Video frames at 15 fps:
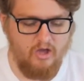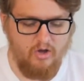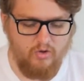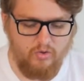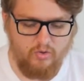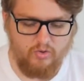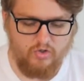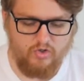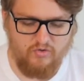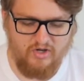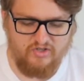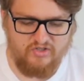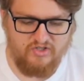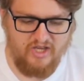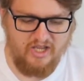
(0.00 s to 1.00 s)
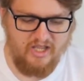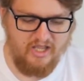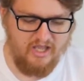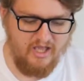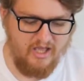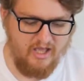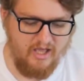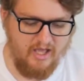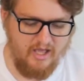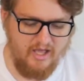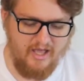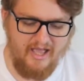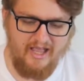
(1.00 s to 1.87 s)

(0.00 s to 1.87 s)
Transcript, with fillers: all trusty uh,